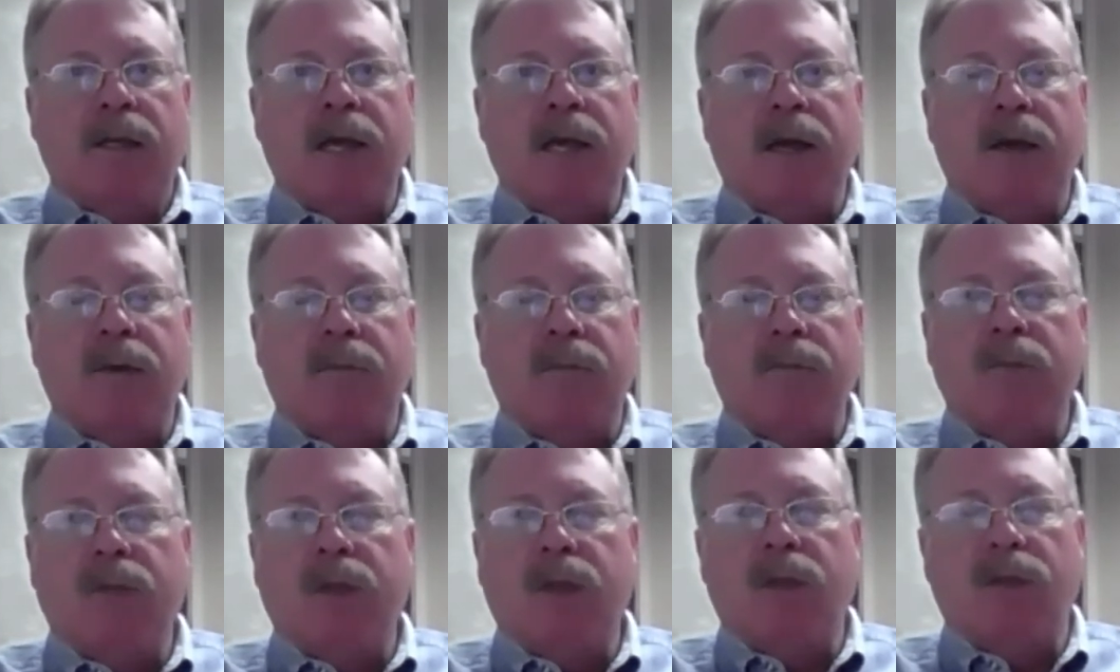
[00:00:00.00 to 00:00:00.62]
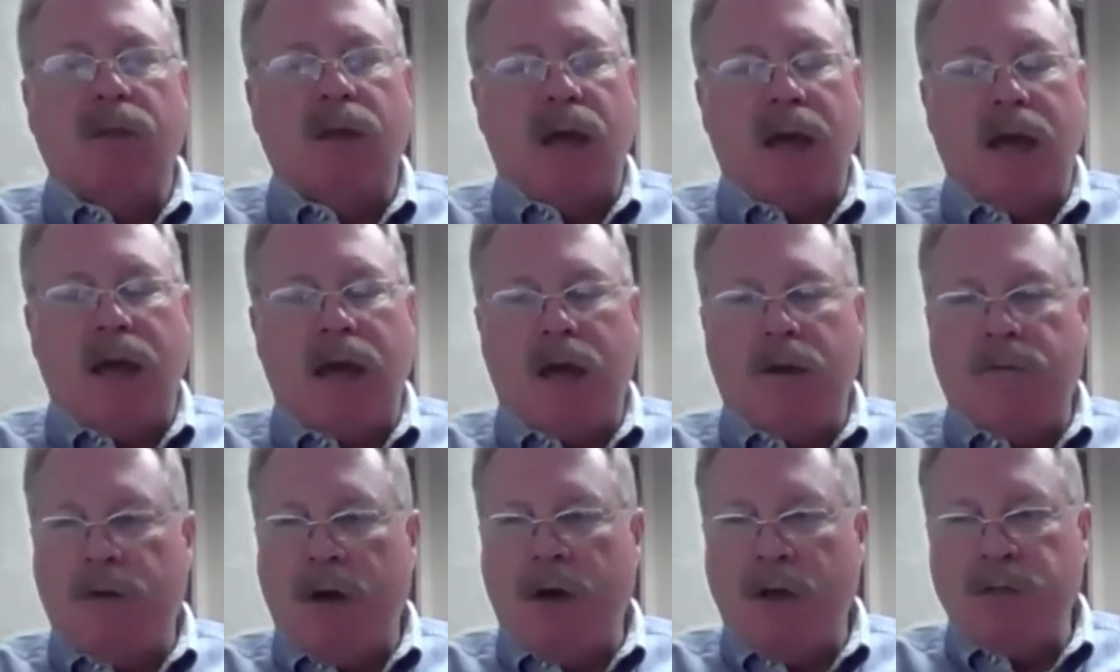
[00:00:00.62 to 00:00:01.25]
Now,
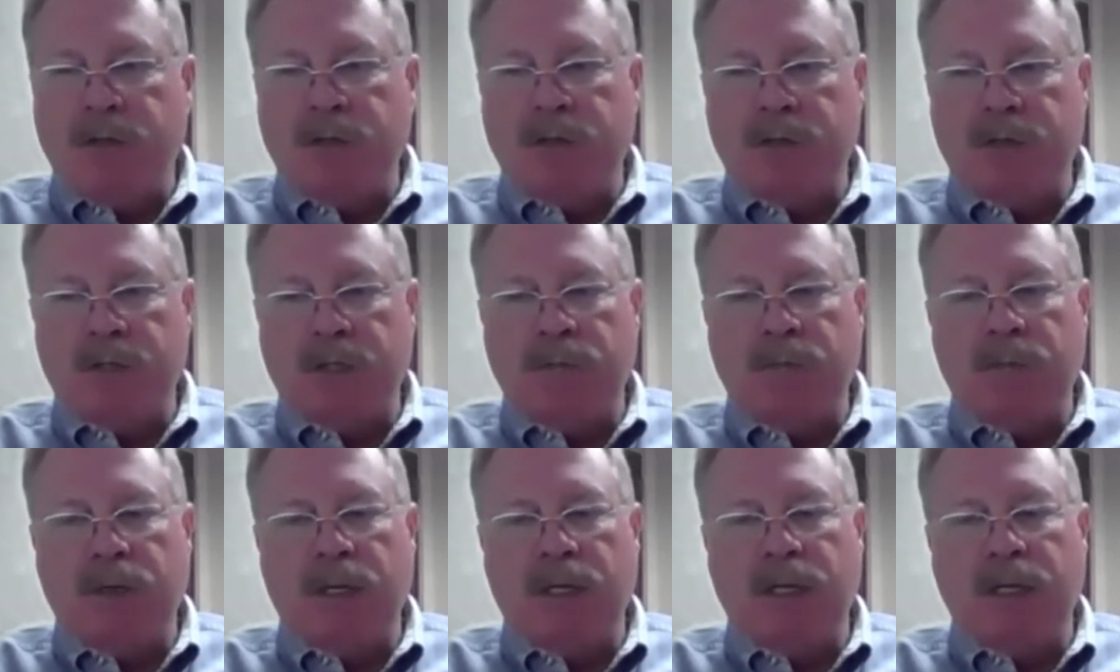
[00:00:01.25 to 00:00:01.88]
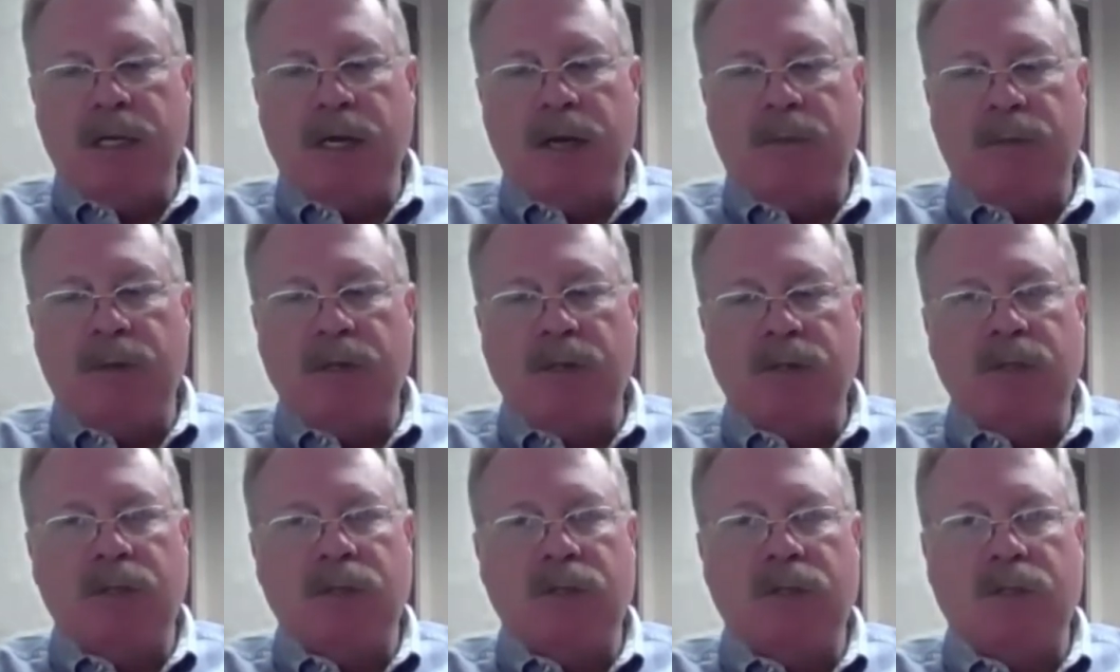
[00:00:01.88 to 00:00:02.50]
I've also seen billing
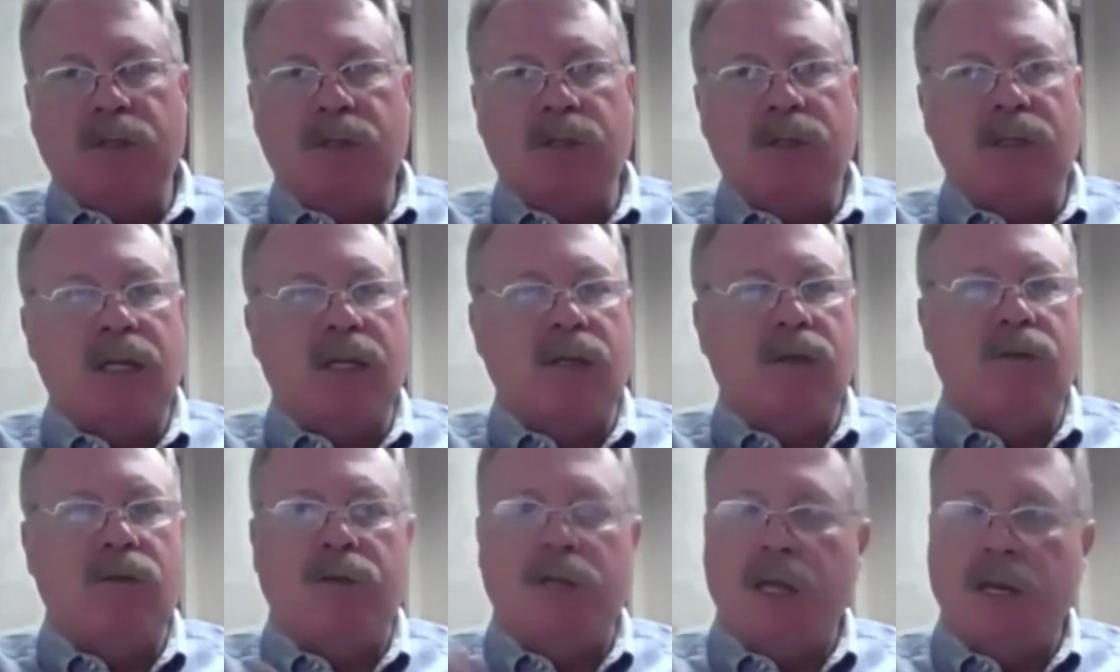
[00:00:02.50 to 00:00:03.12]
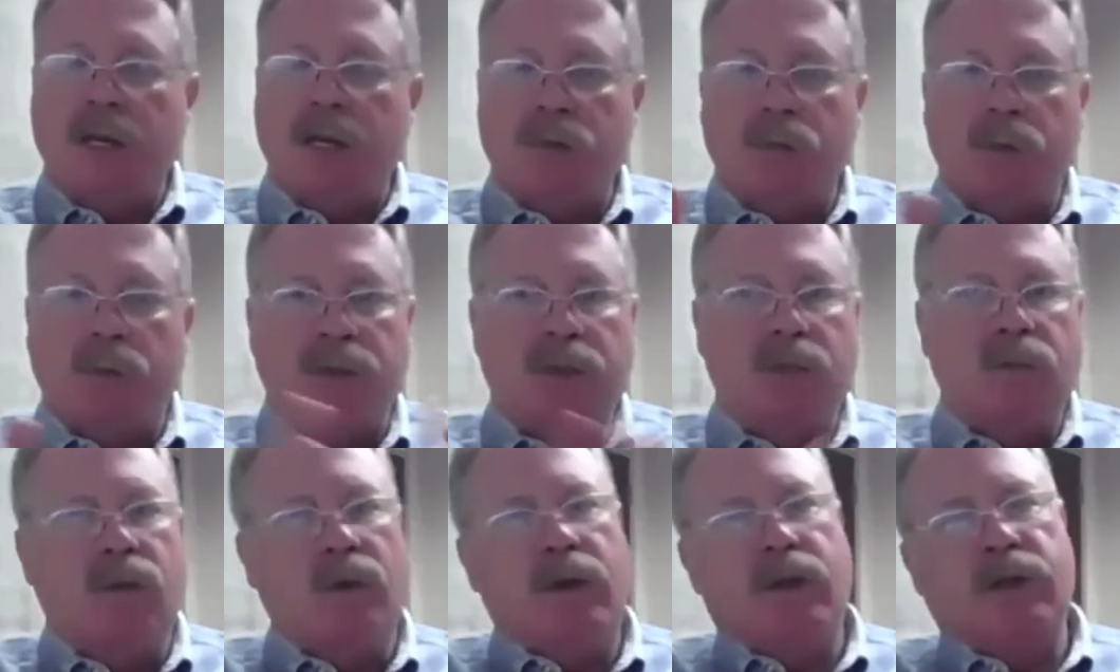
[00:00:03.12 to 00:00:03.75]
companies that just say, you tell us
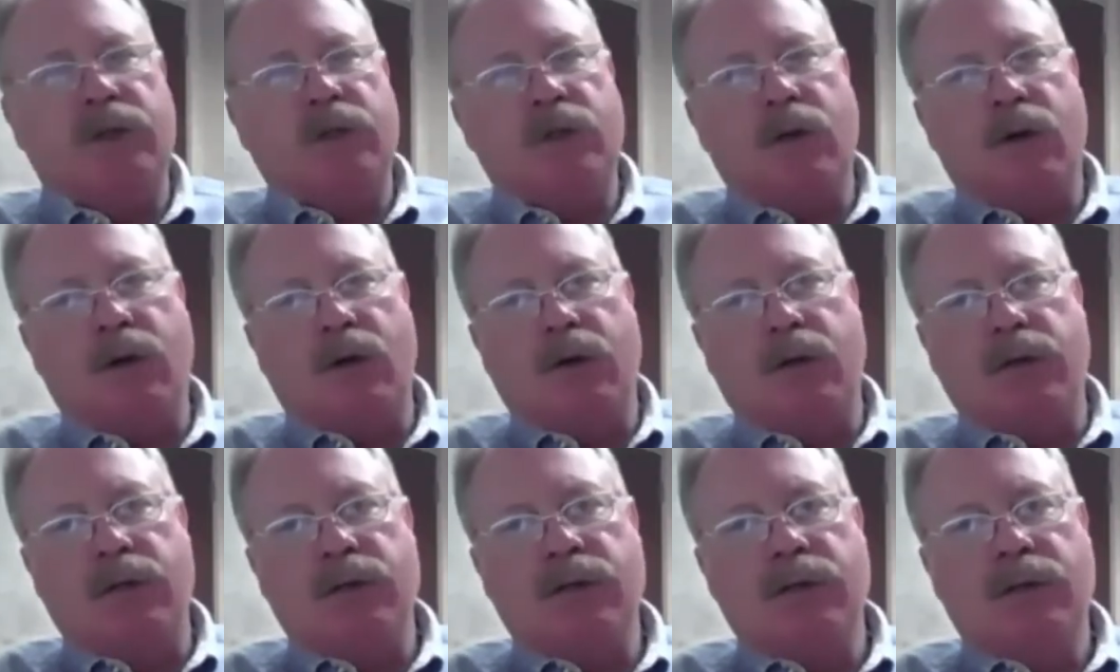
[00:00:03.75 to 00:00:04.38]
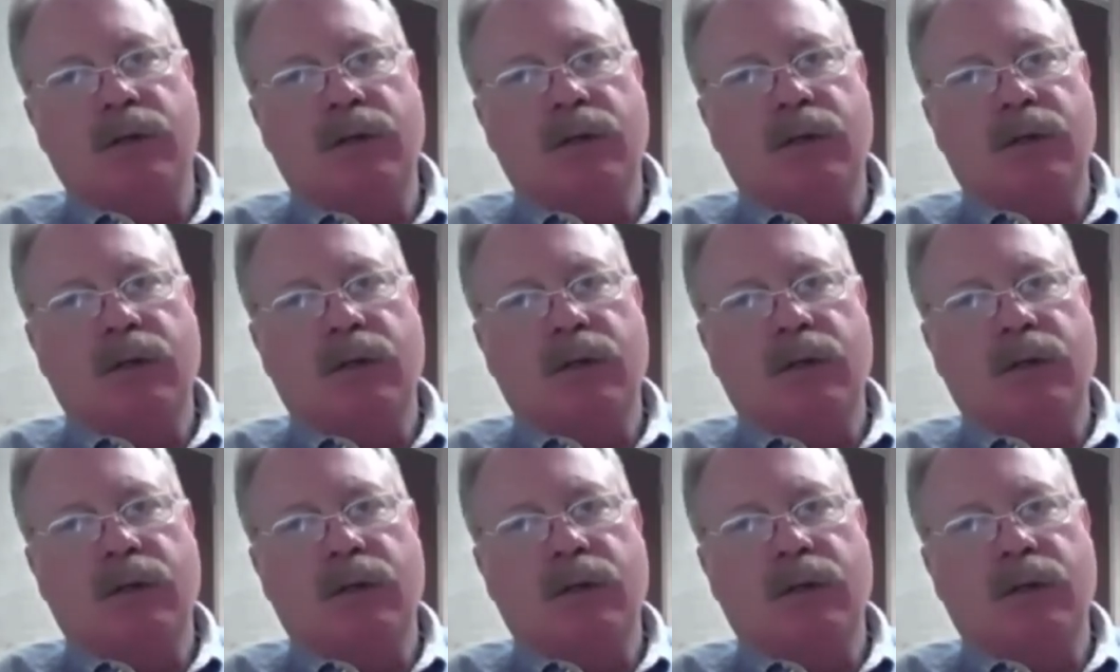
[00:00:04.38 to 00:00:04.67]
what you want to charge.